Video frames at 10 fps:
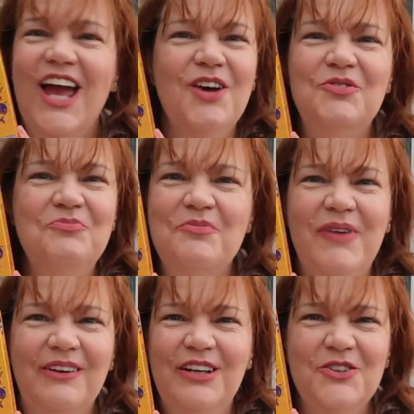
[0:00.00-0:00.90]
It wouldn't be a
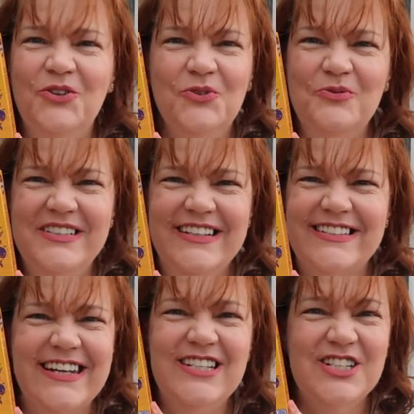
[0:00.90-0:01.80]
Poundland haul, would
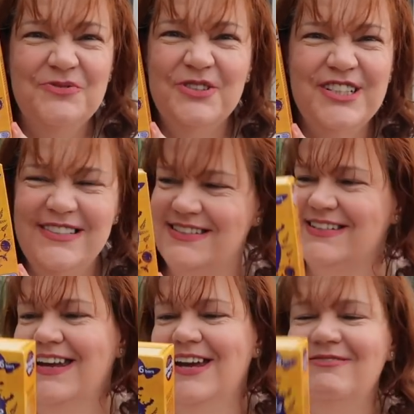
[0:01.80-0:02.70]
it? It just wouldn't
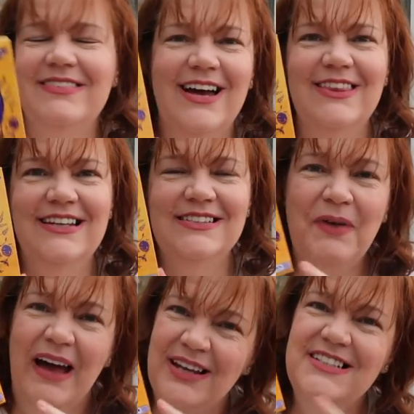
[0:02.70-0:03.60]
without these.
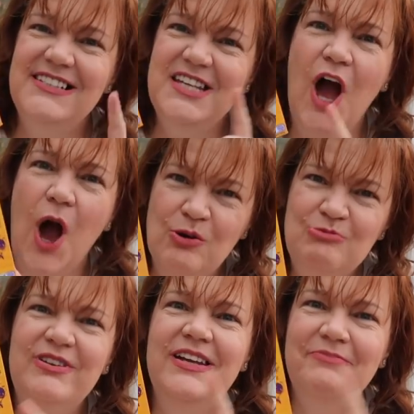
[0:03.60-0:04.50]
Poundland is the
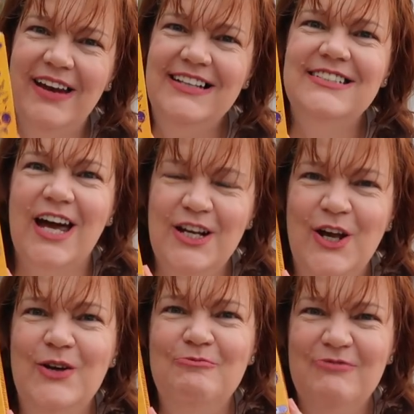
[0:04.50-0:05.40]
only place I
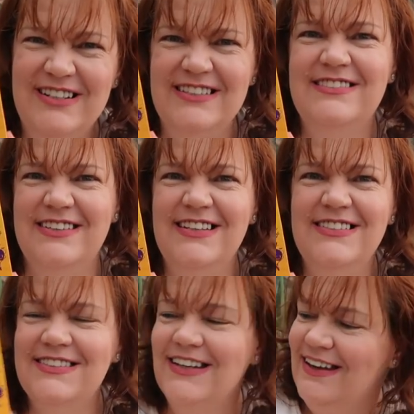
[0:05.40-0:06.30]
know that does these.
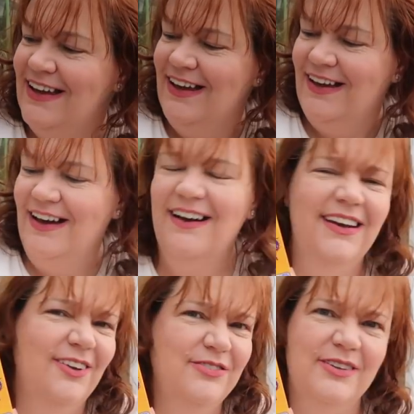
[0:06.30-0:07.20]
I
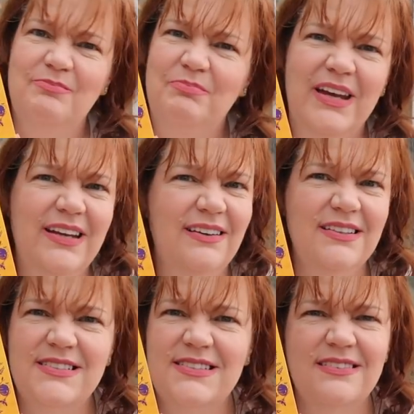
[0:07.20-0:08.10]
love them,
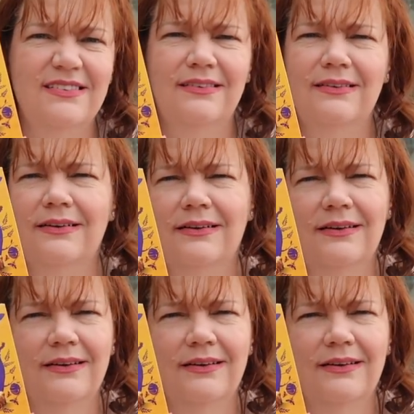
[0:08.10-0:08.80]
peanuts. Oh.